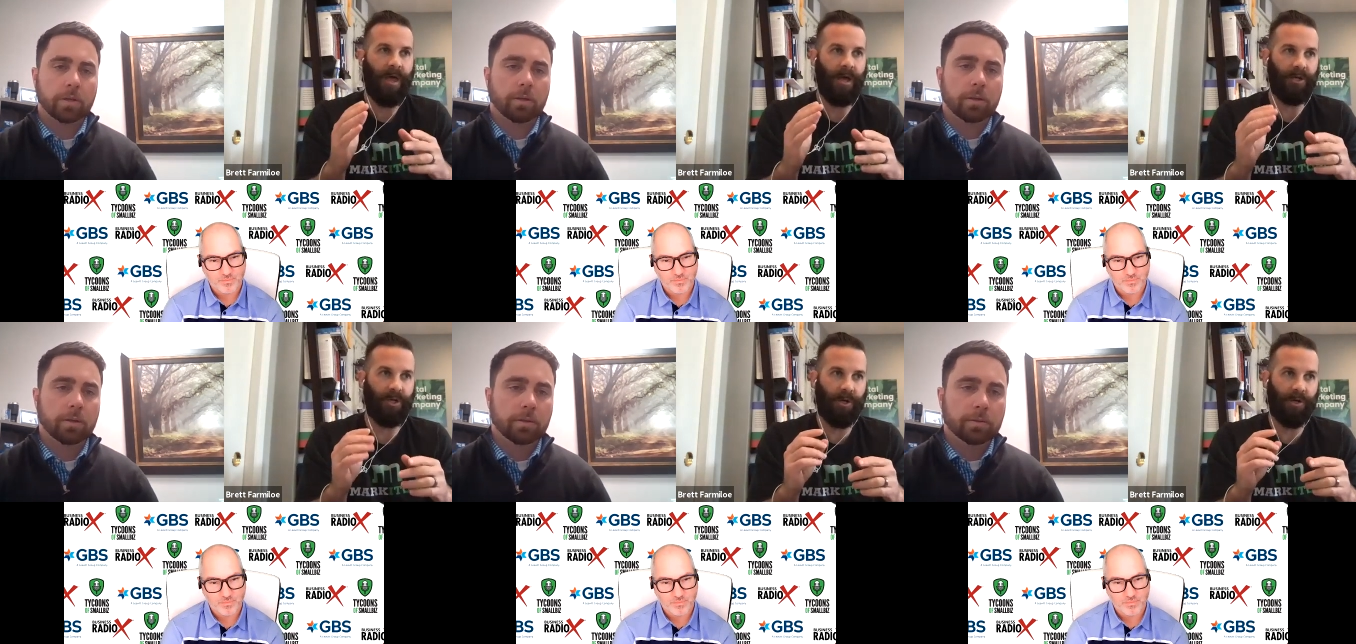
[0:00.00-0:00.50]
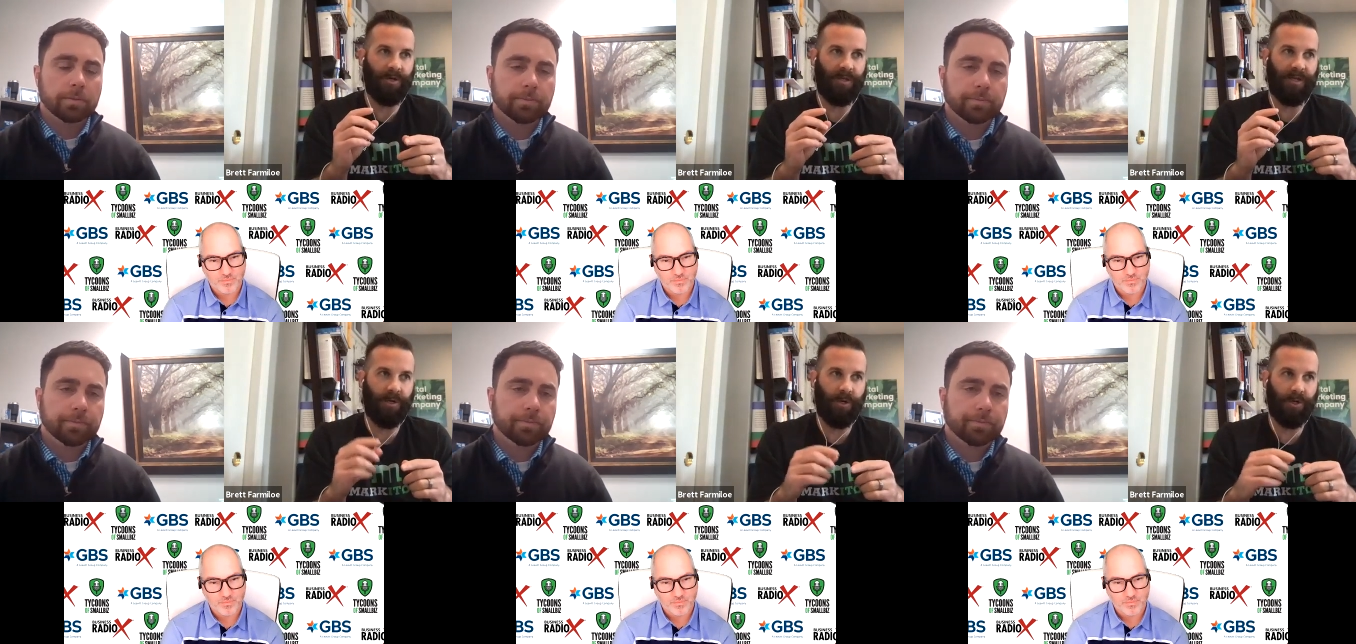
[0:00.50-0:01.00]
Speaker 1: ensures
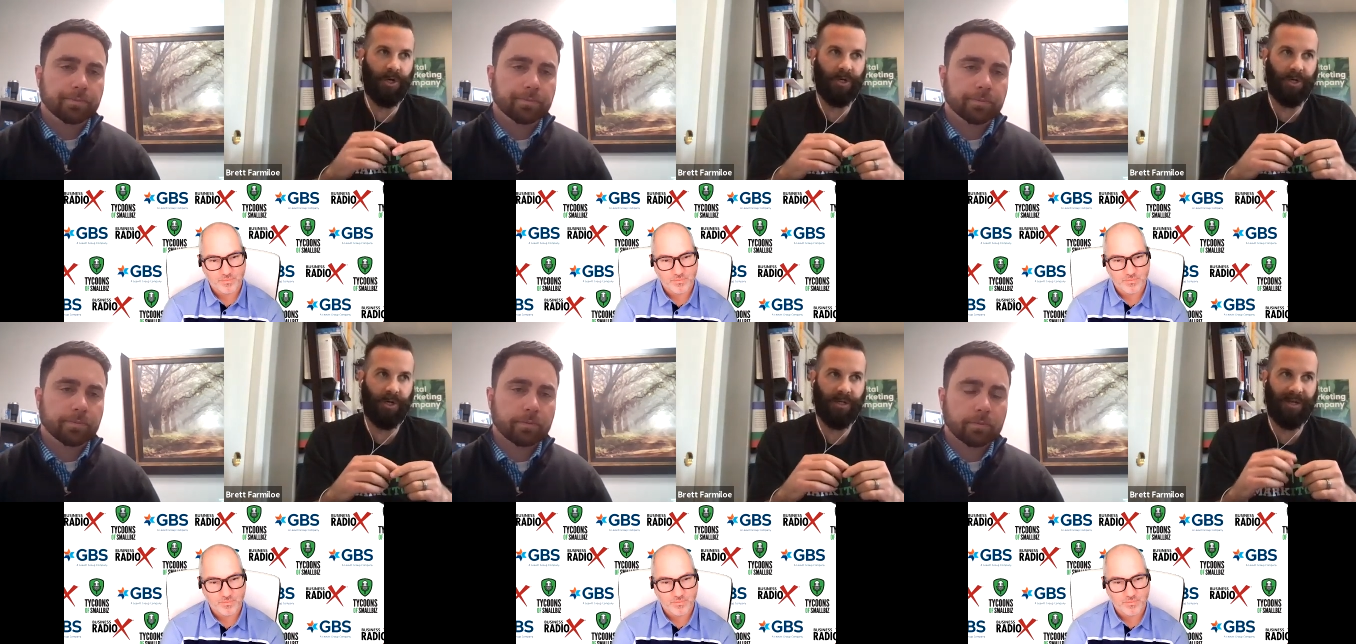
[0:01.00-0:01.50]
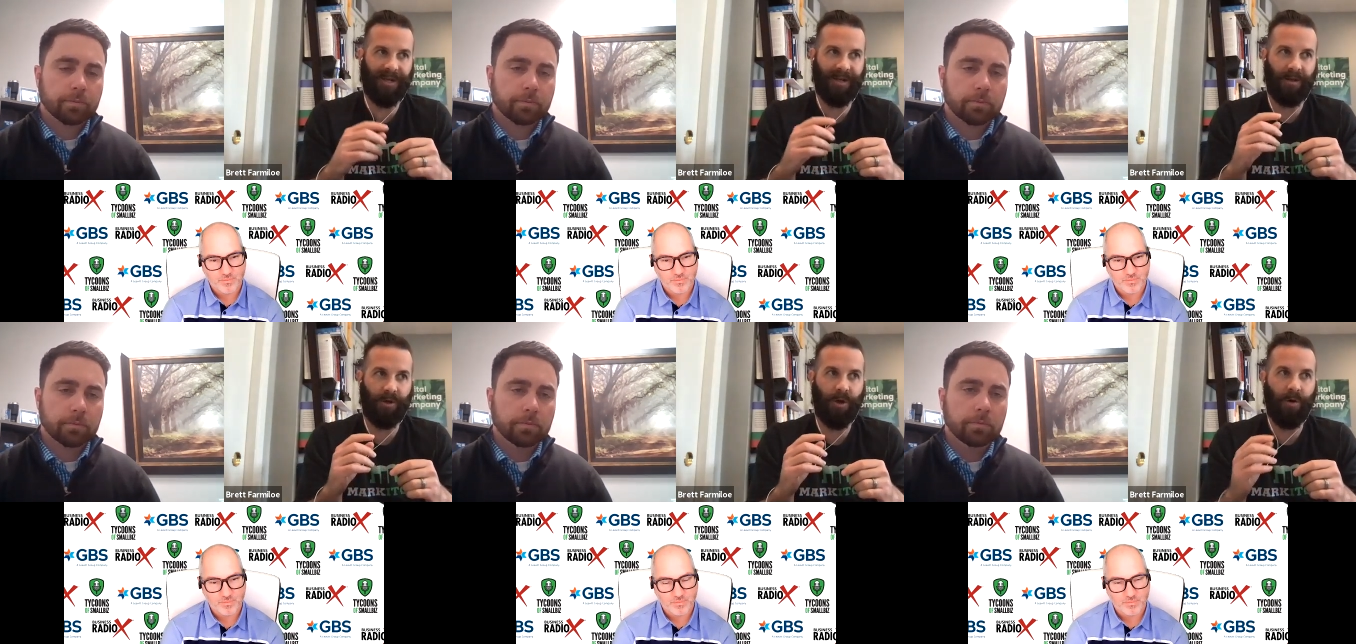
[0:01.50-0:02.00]
that search engines
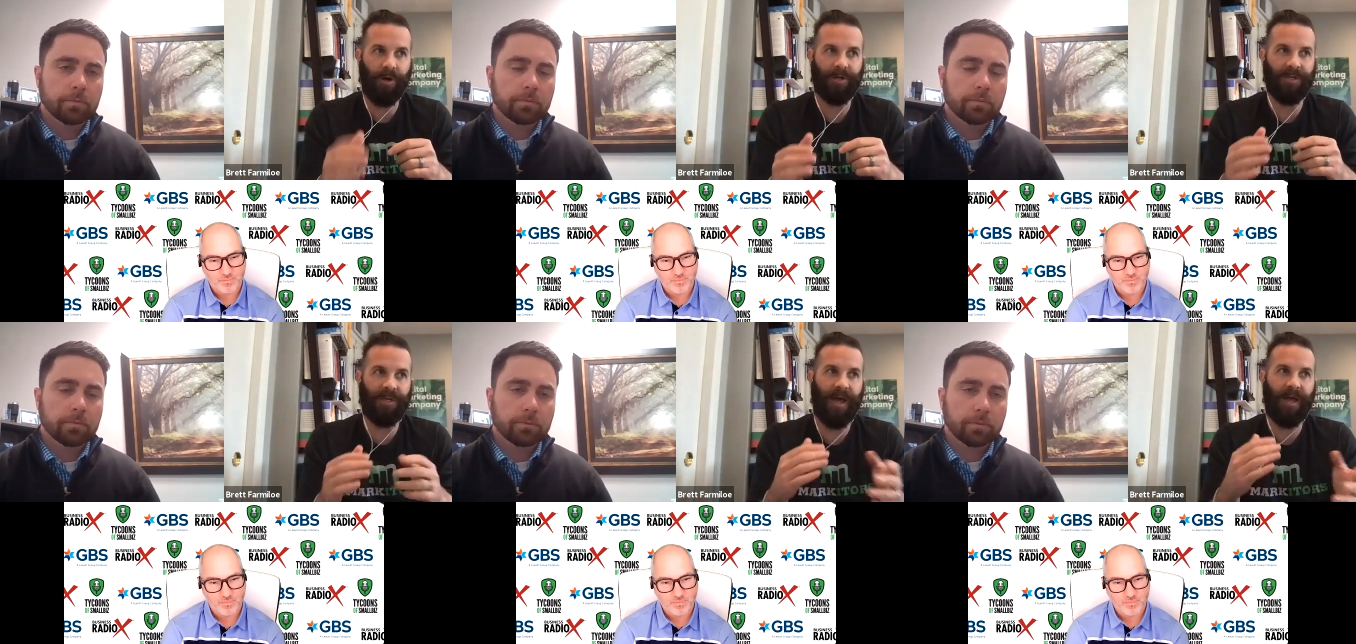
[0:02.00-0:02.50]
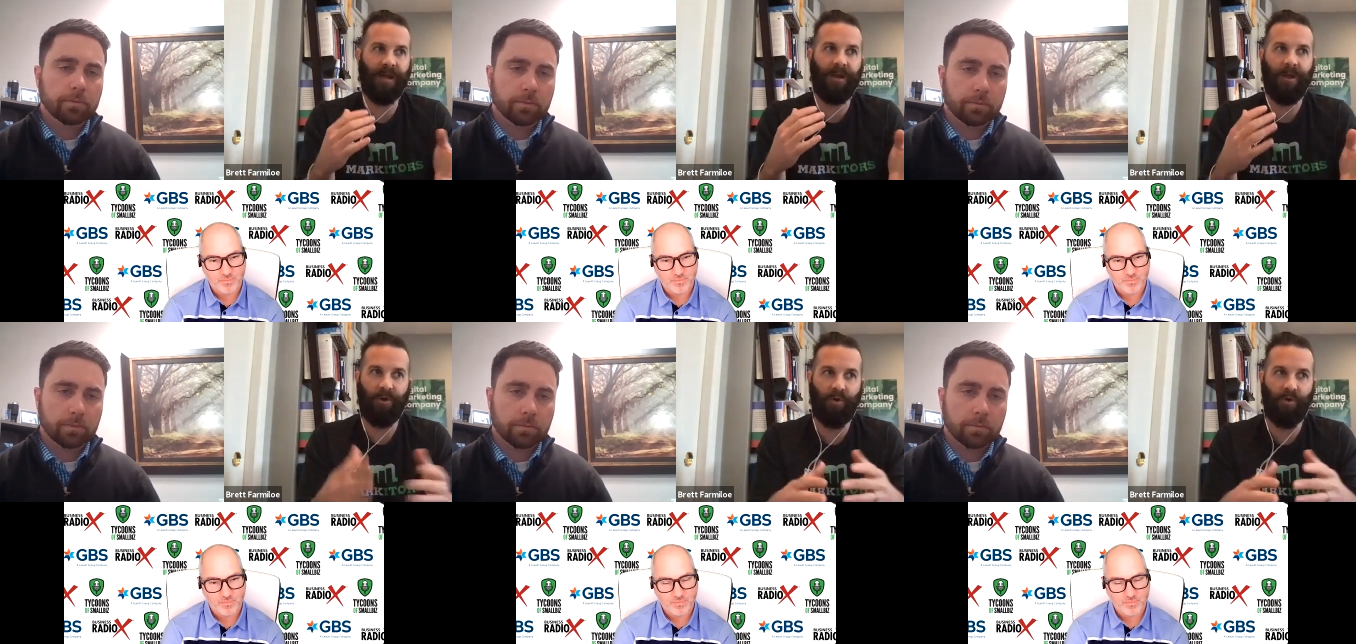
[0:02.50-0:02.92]
can go to your site,